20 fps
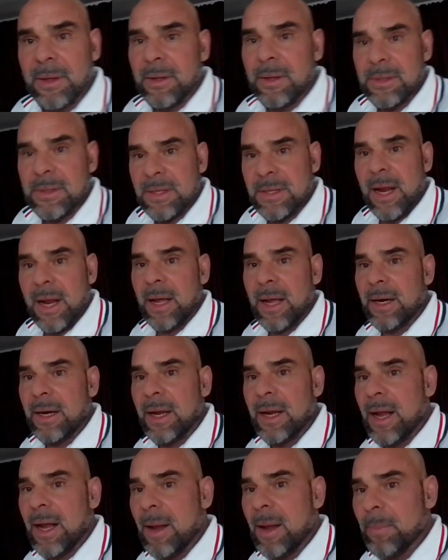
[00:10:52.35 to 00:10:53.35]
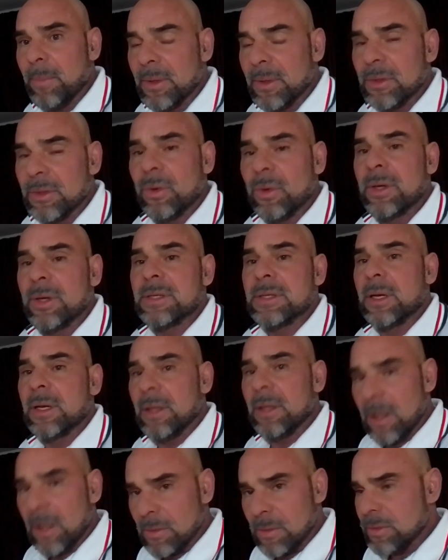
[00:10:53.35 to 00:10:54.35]
It's not going to happen. The door is
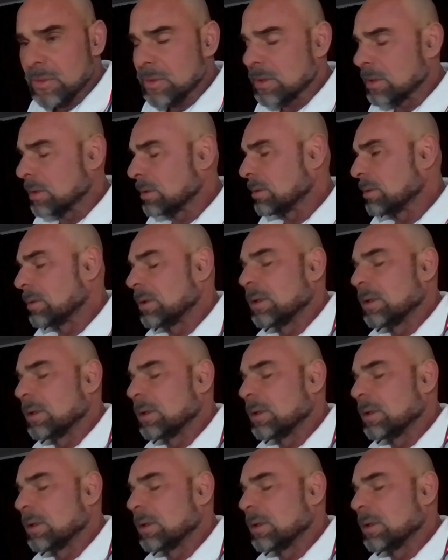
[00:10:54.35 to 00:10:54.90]
closed.